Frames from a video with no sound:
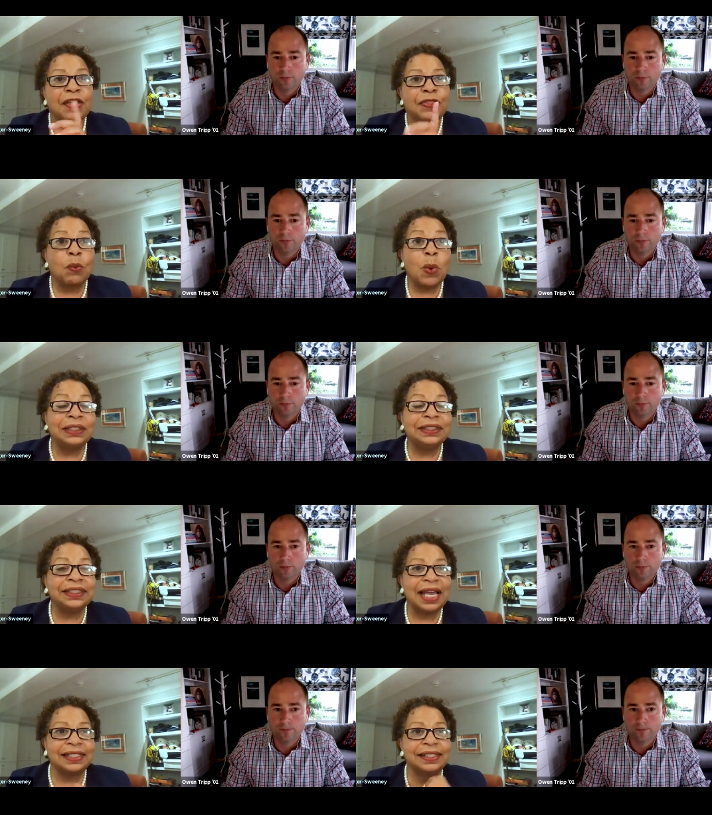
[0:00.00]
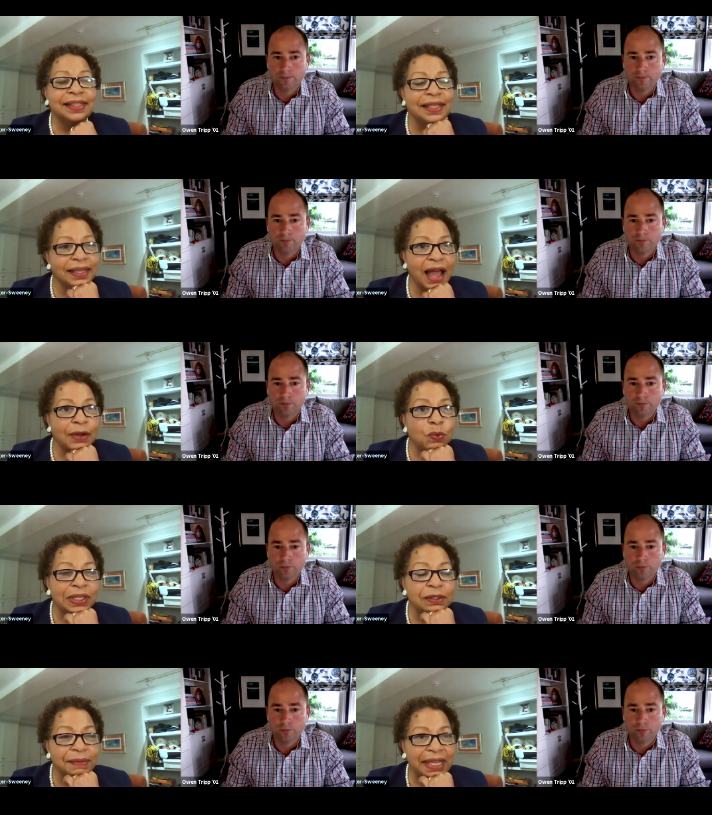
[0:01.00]
Speaker 1: The one last thing I
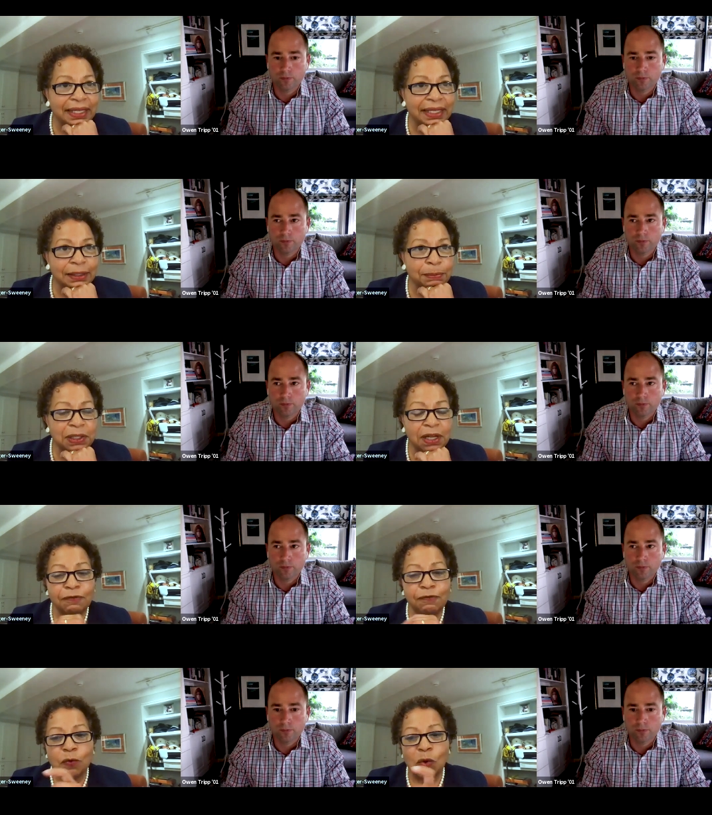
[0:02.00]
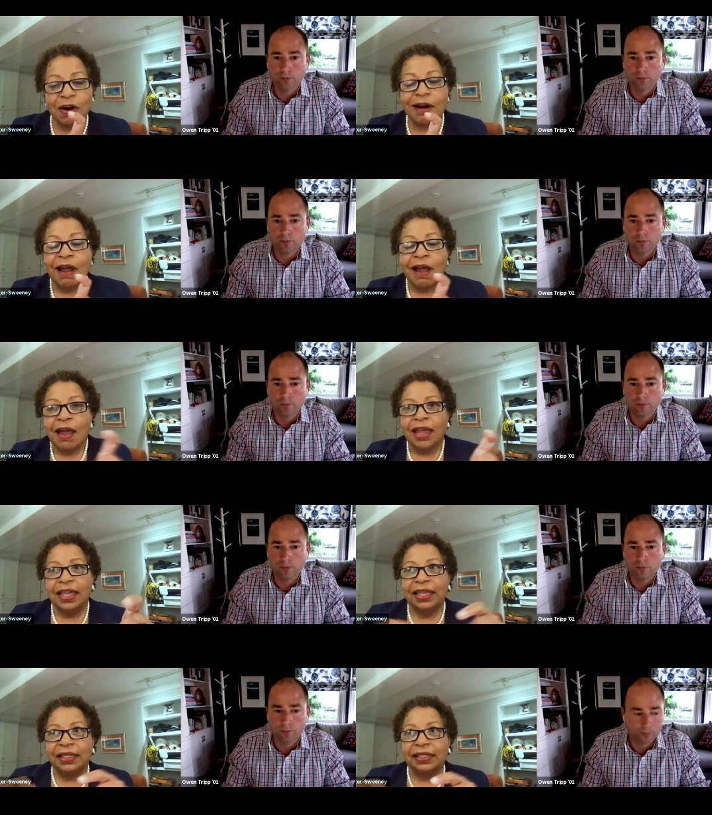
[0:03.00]
will make a plug for
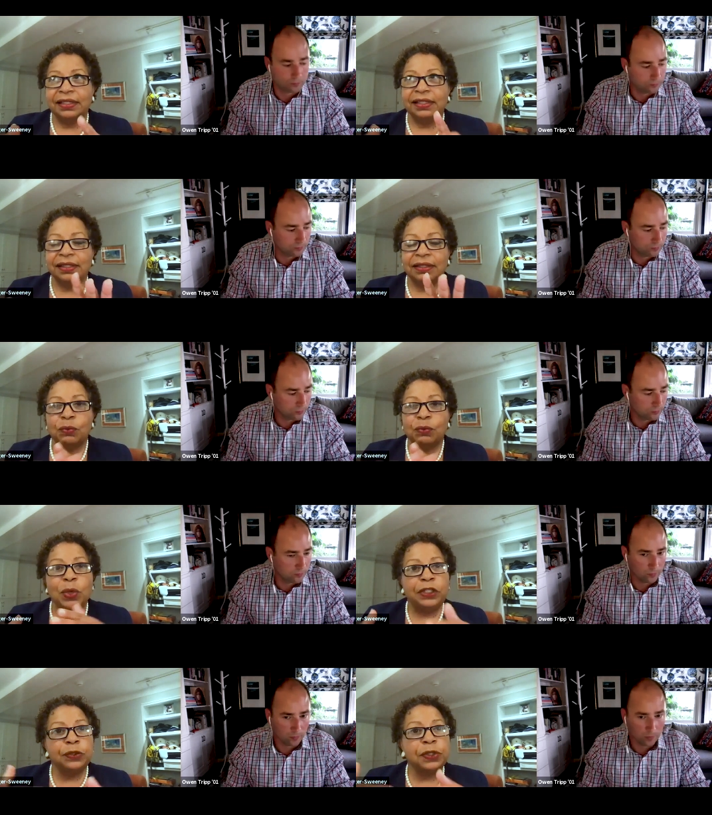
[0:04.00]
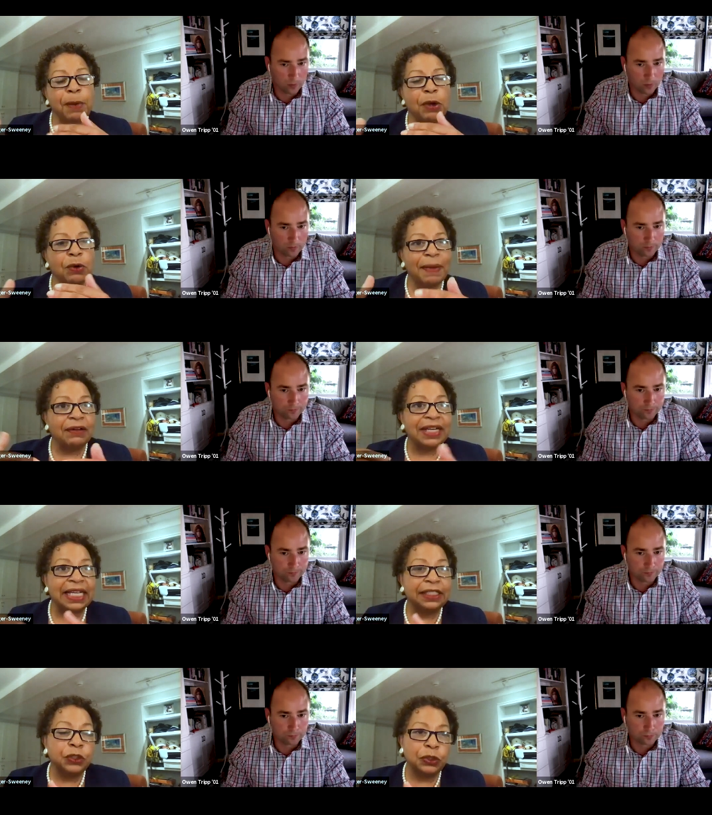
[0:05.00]
is when you spoke about
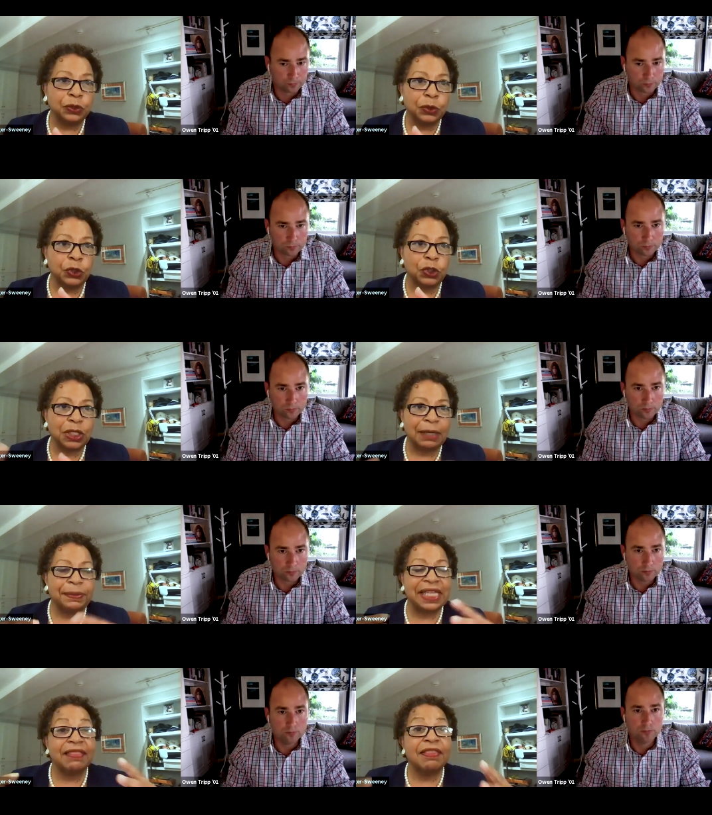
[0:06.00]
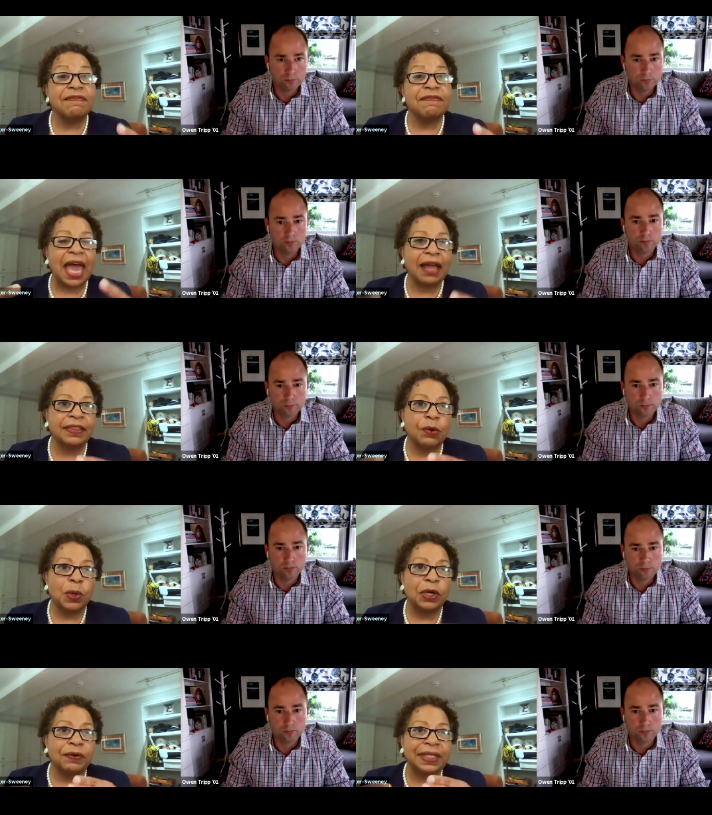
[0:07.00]
internships and the fact that
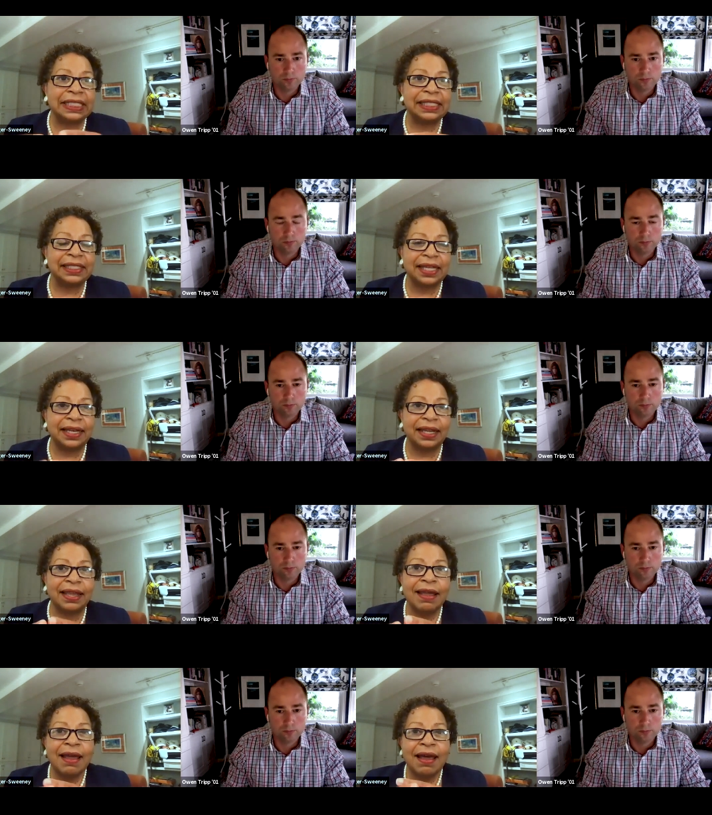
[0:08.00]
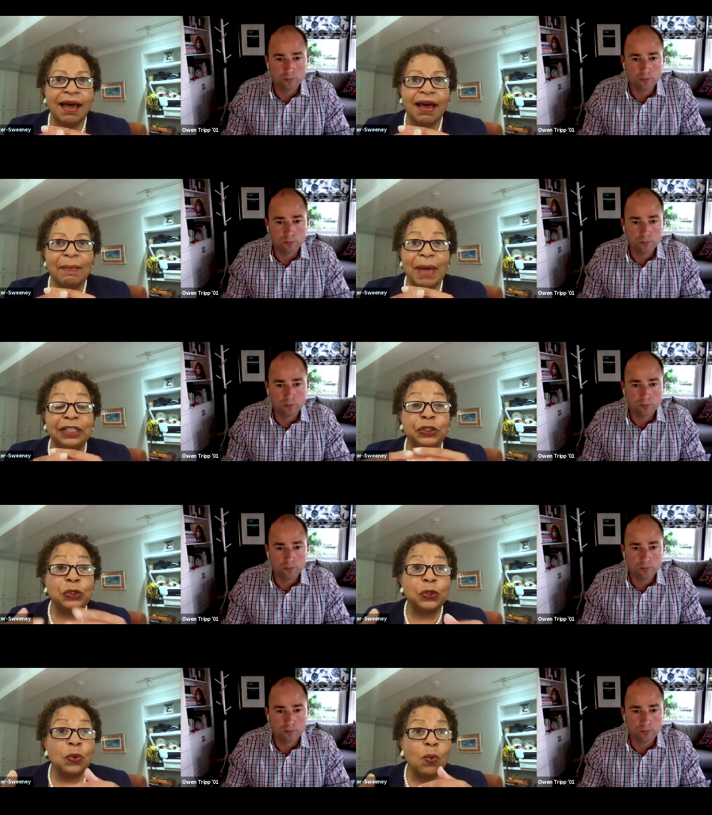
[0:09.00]
we're in a city, um, I
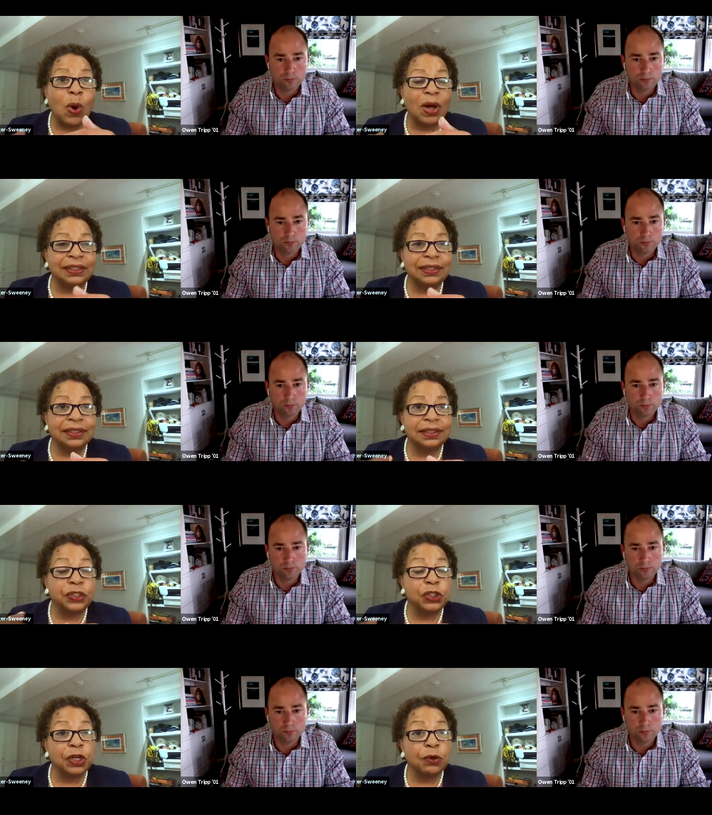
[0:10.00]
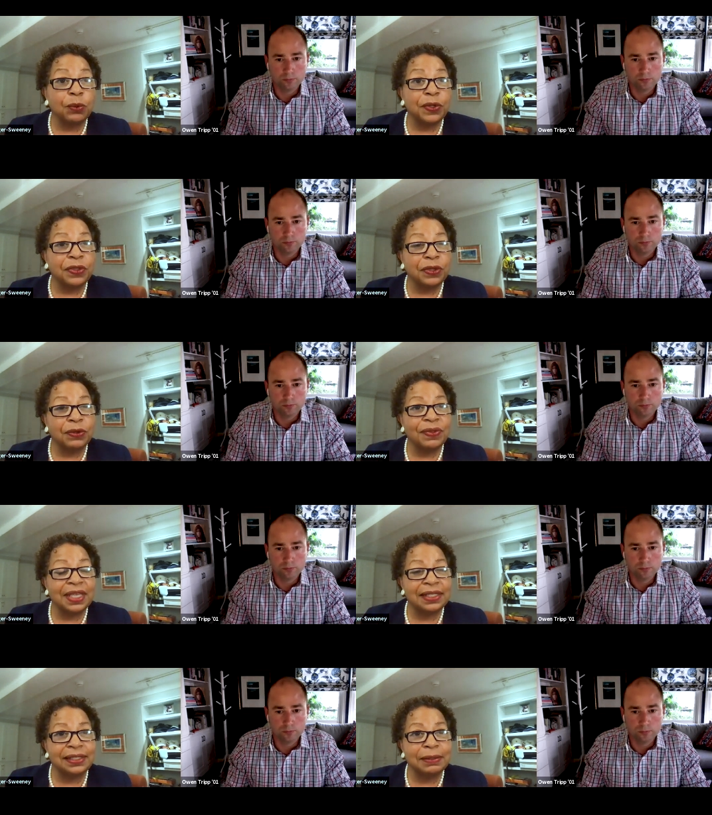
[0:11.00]
do want to share with you
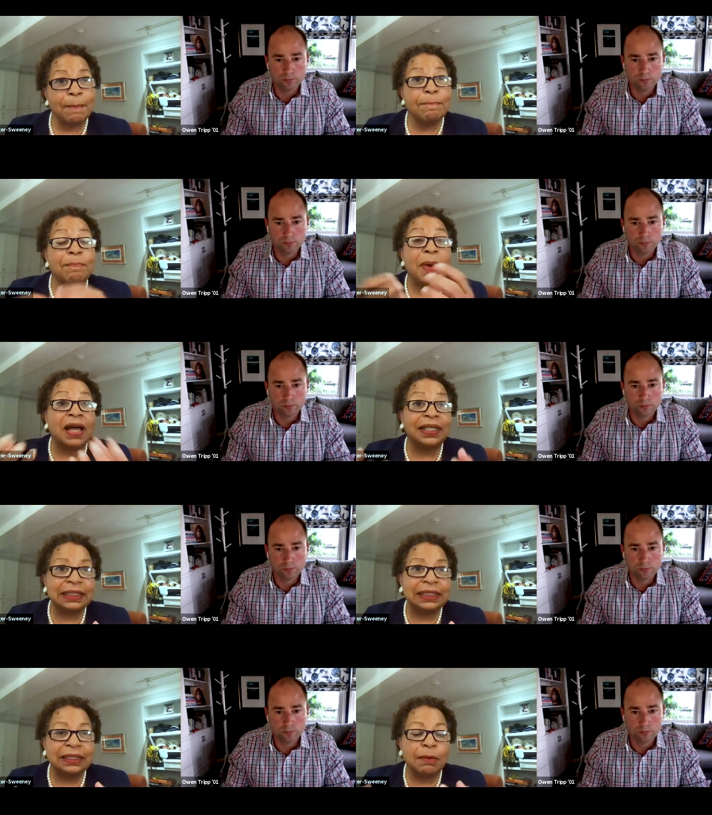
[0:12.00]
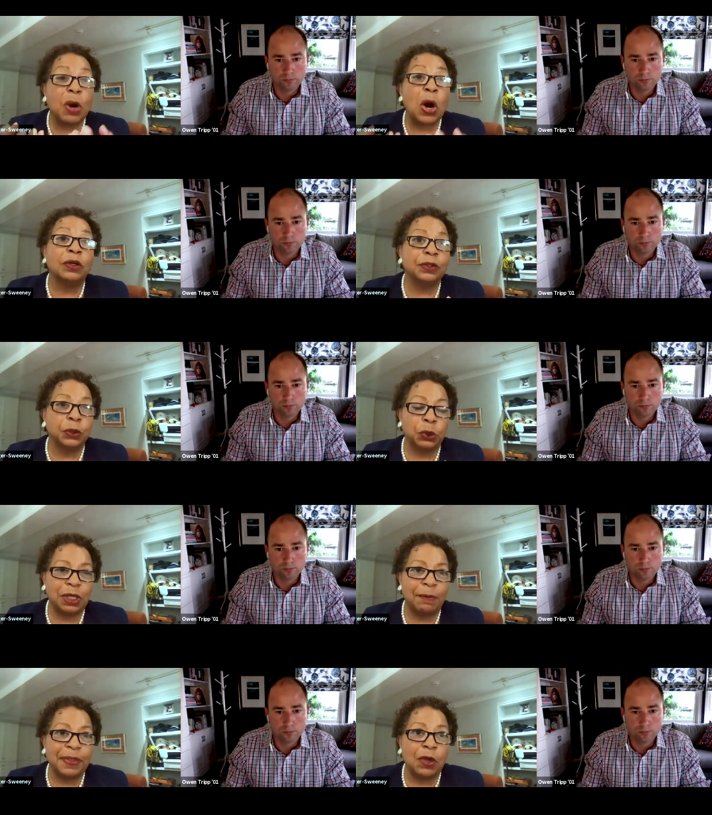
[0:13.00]
this budding
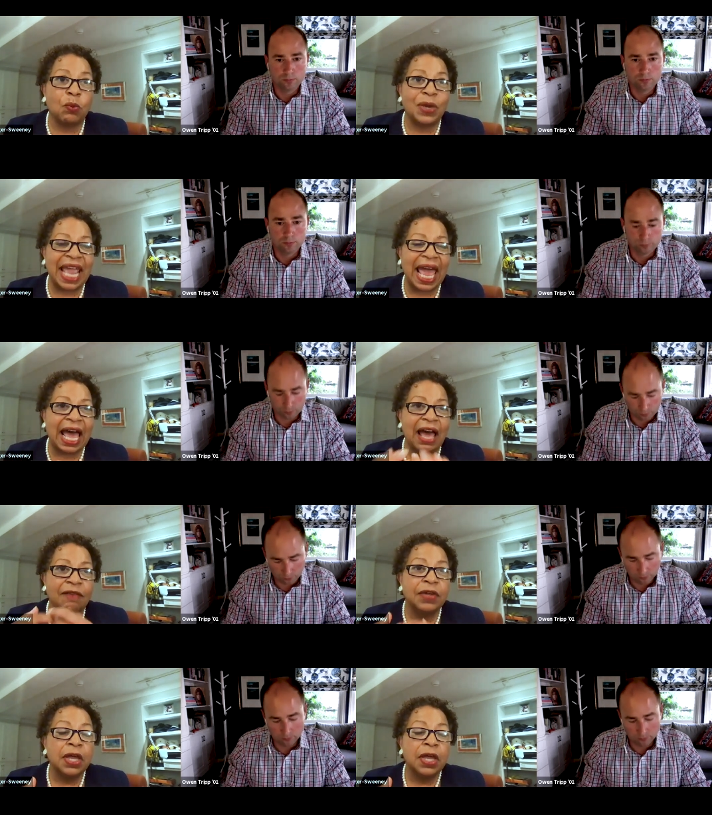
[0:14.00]
partnership that we have